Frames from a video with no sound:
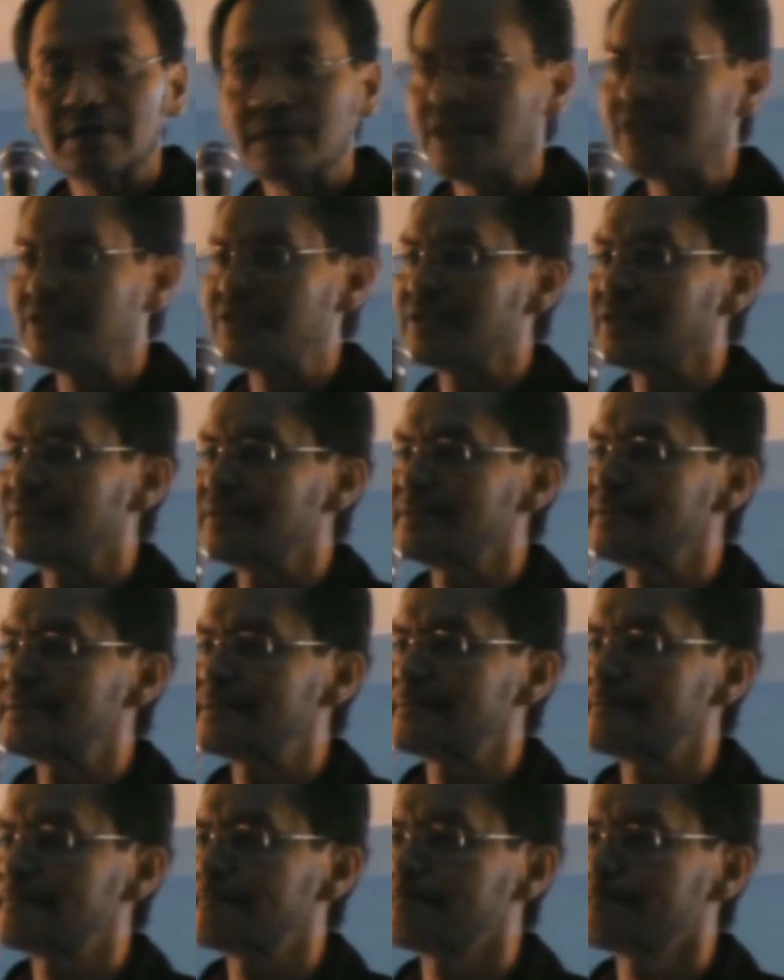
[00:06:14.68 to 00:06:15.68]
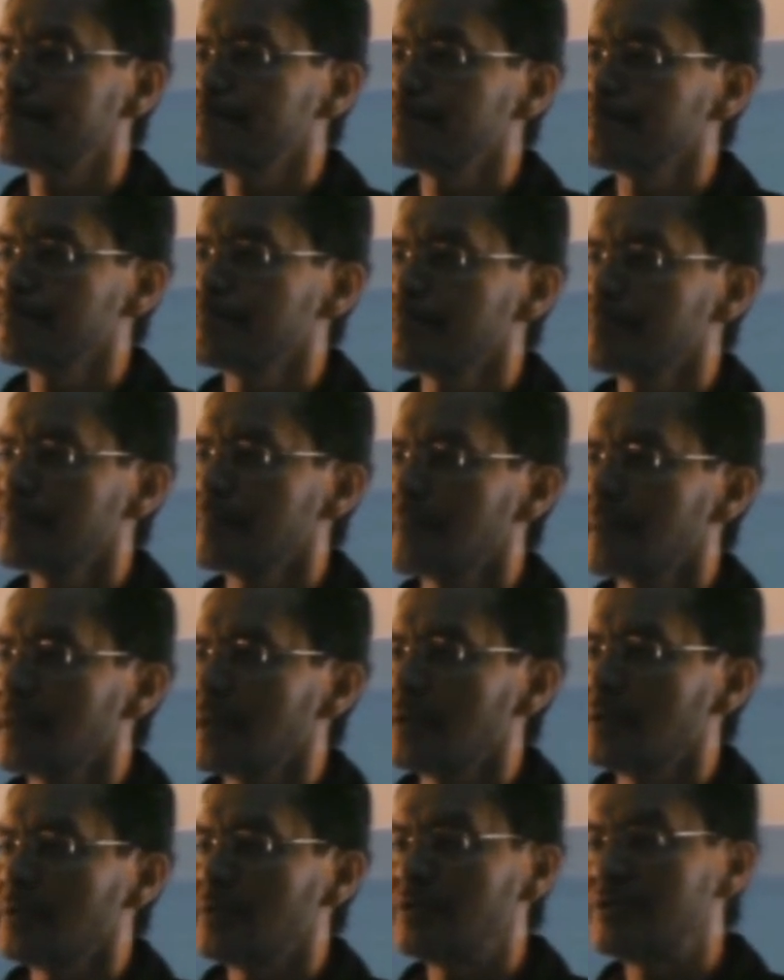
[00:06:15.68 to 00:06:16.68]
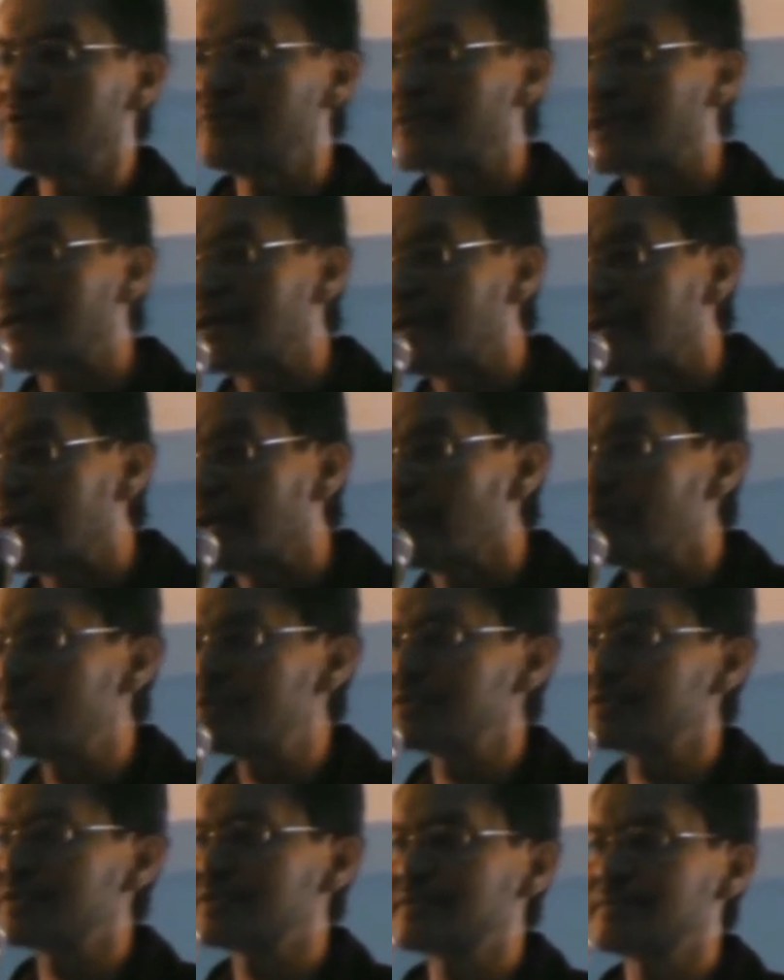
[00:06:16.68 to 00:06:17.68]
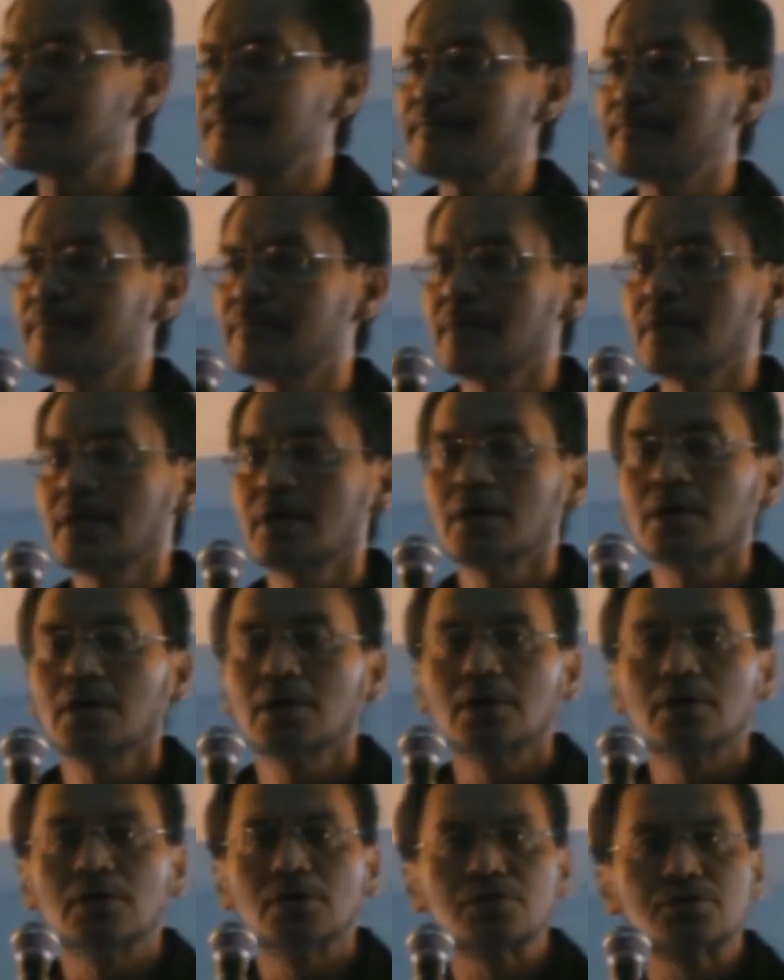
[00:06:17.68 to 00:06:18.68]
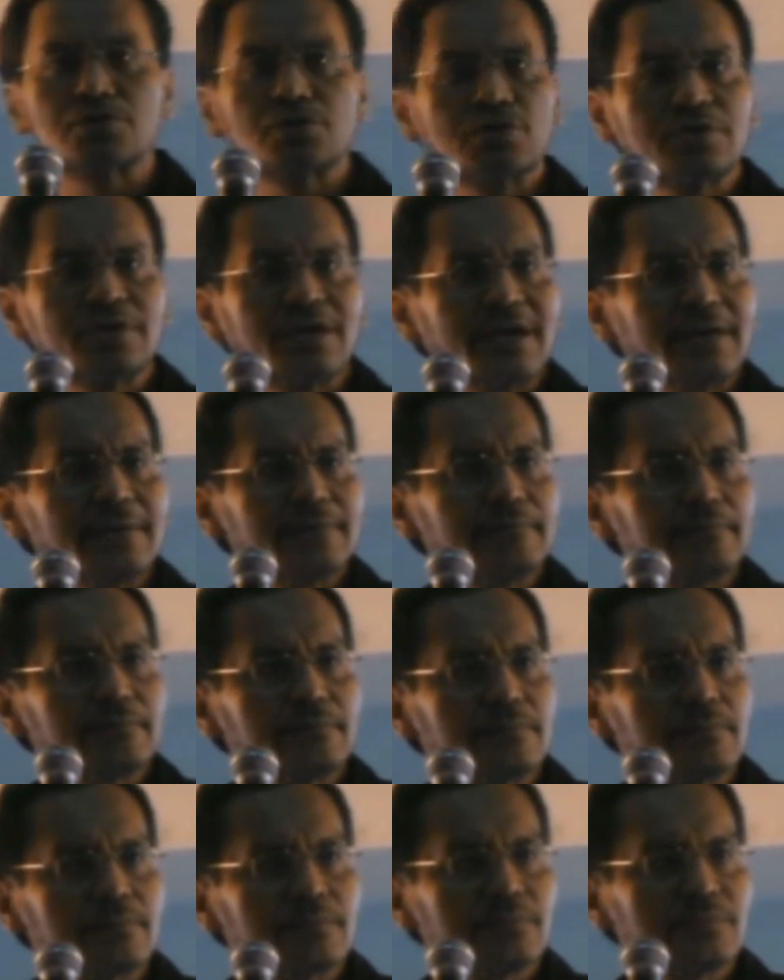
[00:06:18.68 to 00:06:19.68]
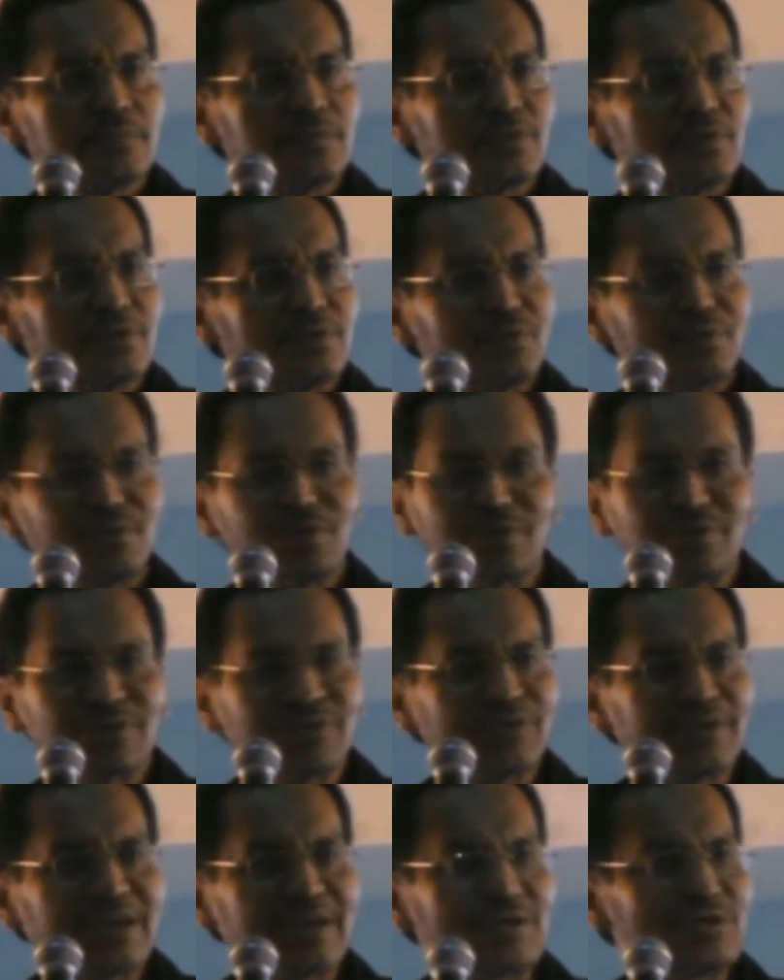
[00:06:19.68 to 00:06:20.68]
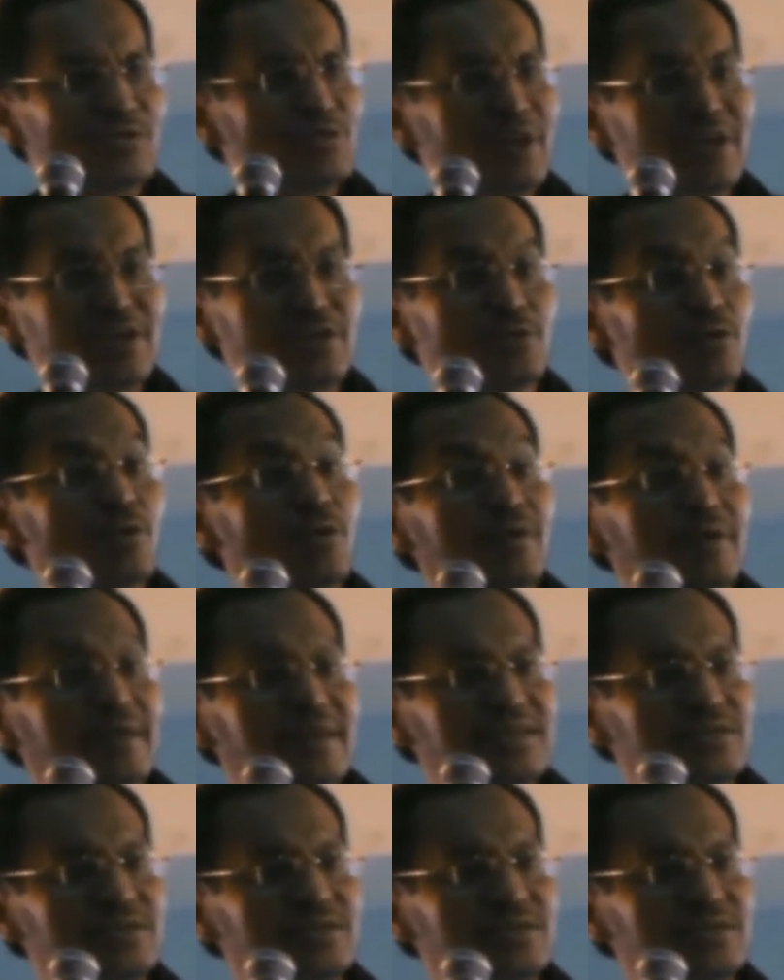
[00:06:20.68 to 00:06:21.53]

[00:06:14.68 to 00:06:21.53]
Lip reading: nations, with different languages, so that, not so that you wage war